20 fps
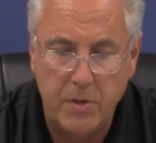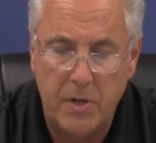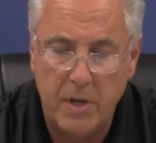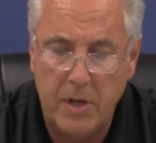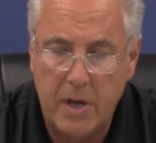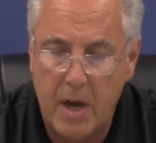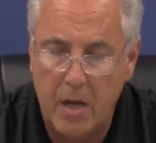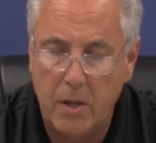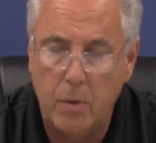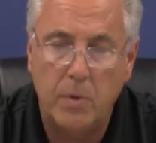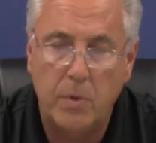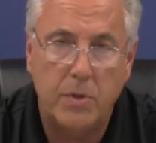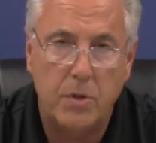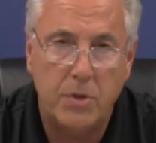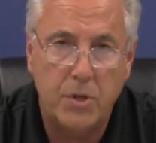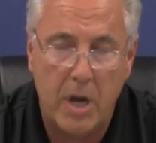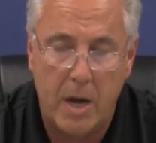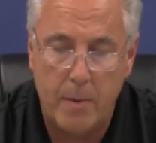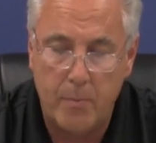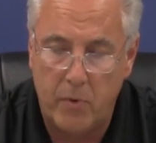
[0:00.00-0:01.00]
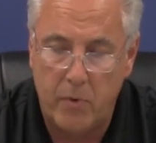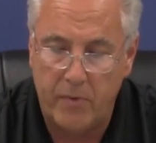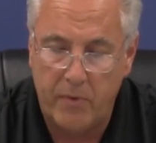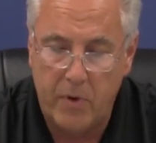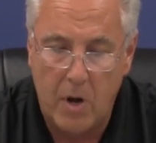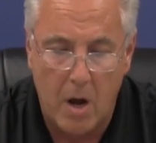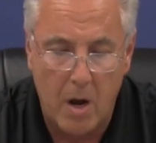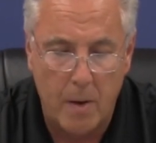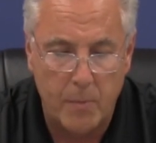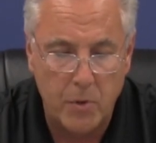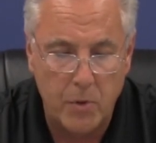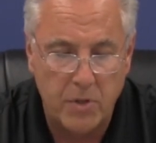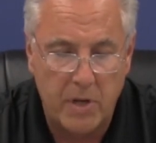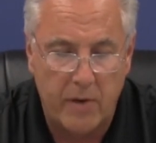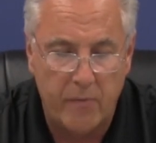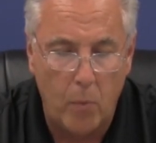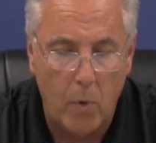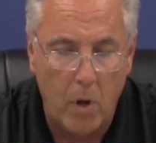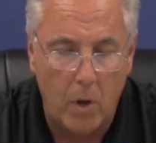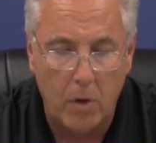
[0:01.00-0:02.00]
together with the Chamber of Commerce,
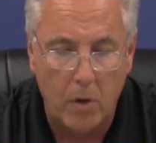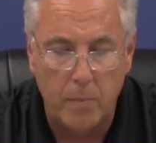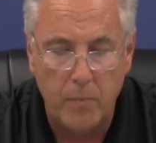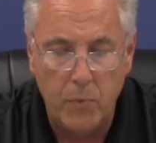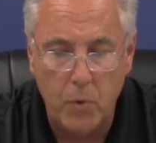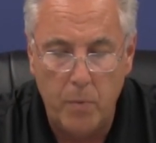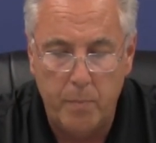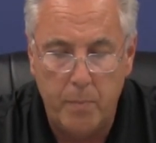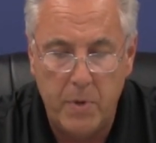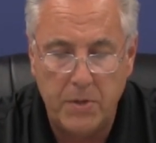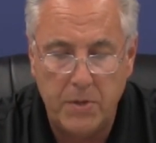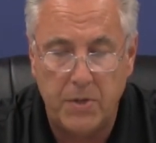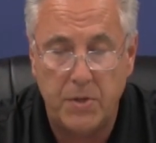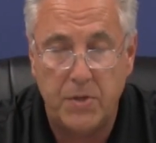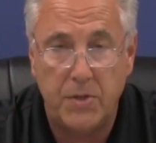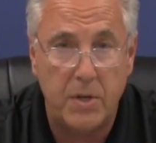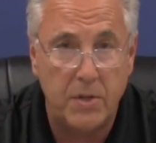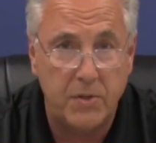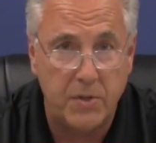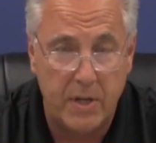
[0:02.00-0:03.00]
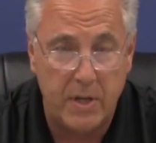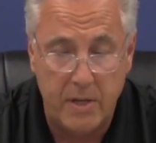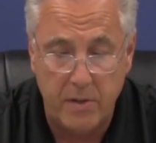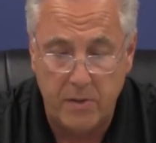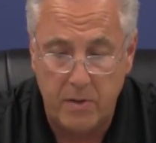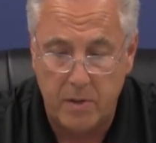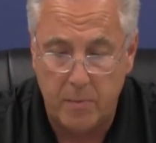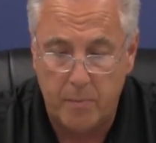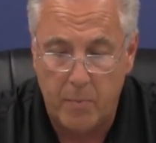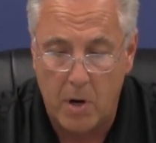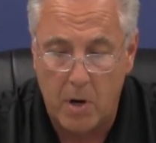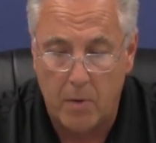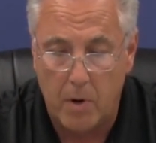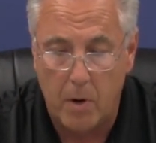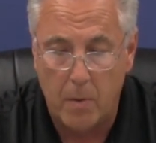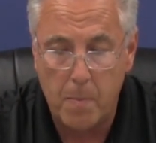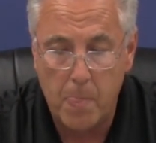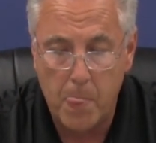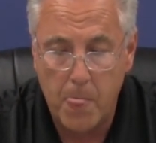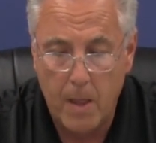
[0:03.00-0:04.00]
have welcomed new businesses into the
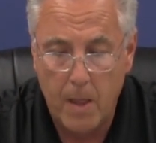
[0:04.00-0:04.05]
borough.